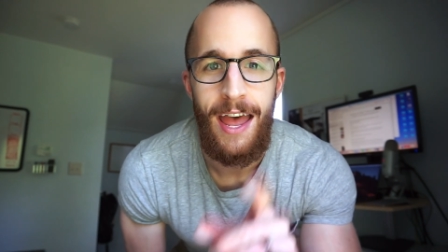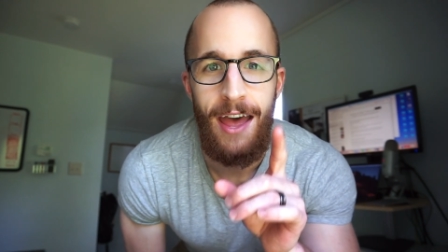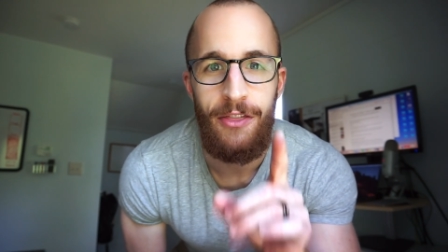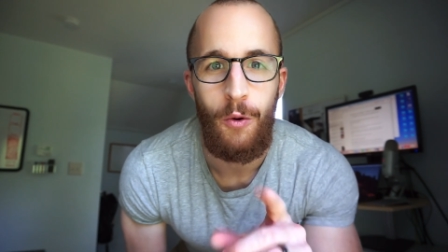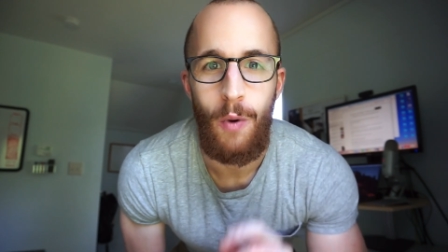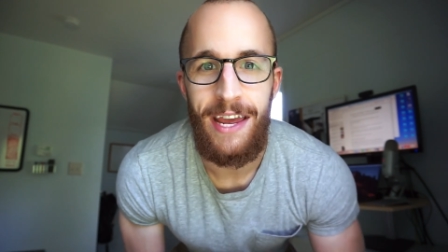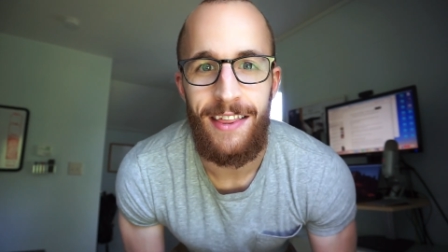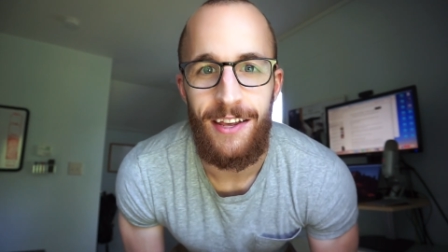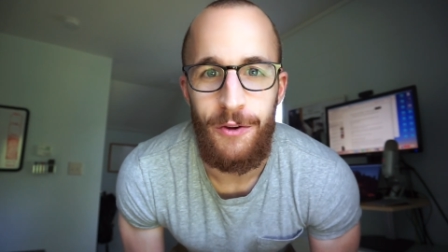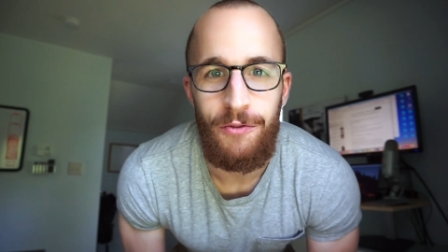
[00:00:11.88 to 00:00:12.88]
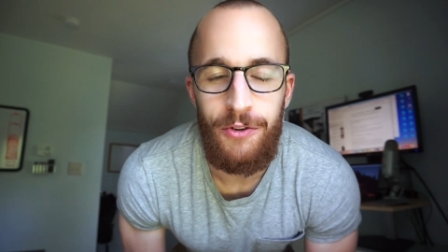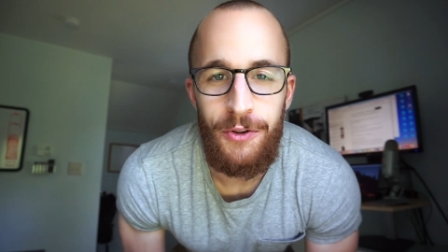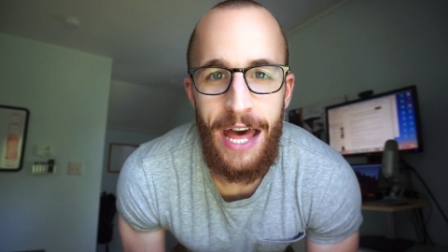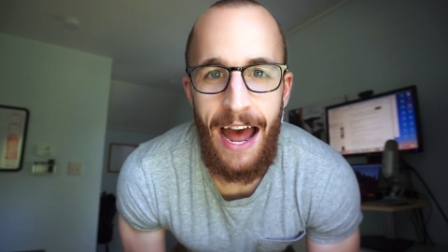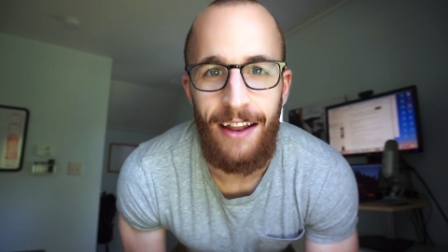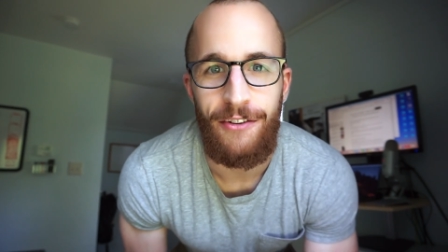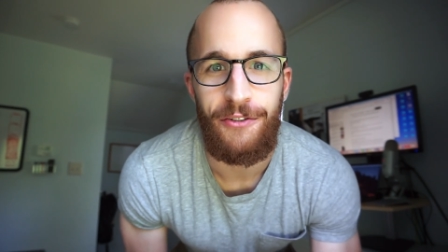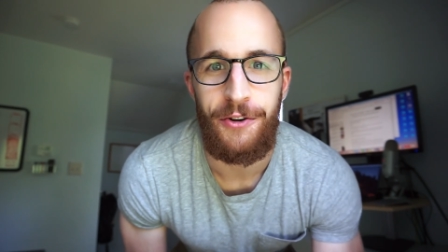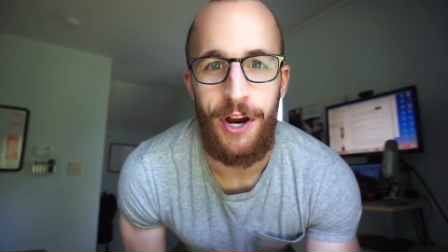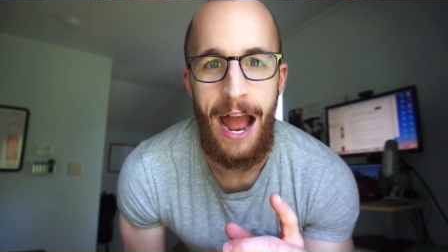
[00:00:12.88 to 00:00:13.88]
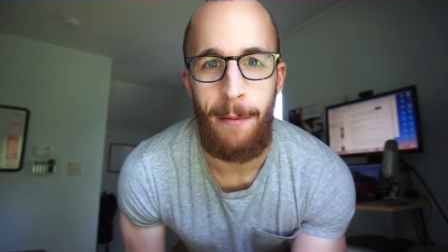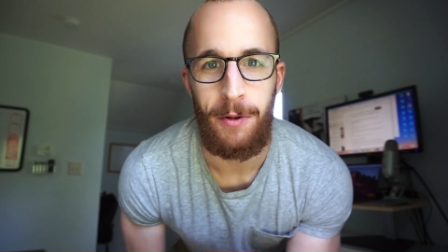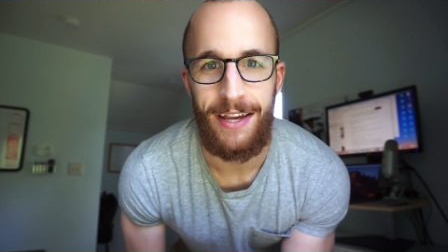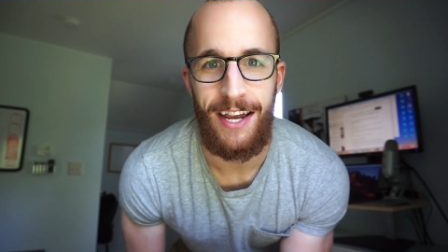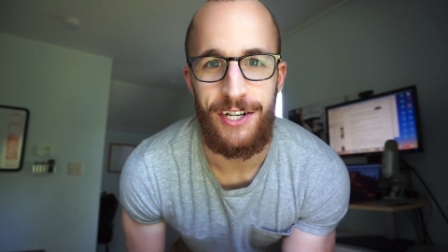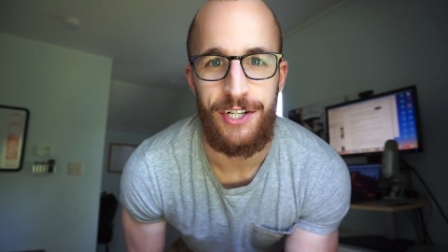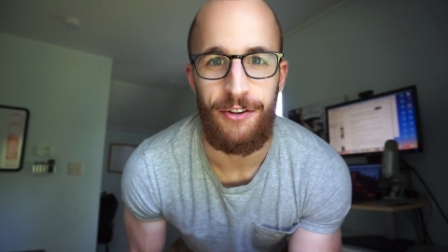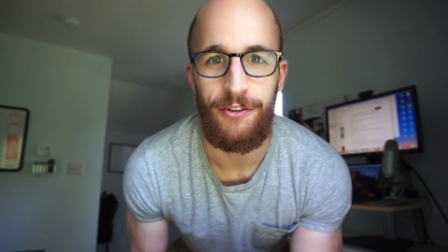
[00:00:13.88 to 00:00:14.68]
And the way that you do that is through your application.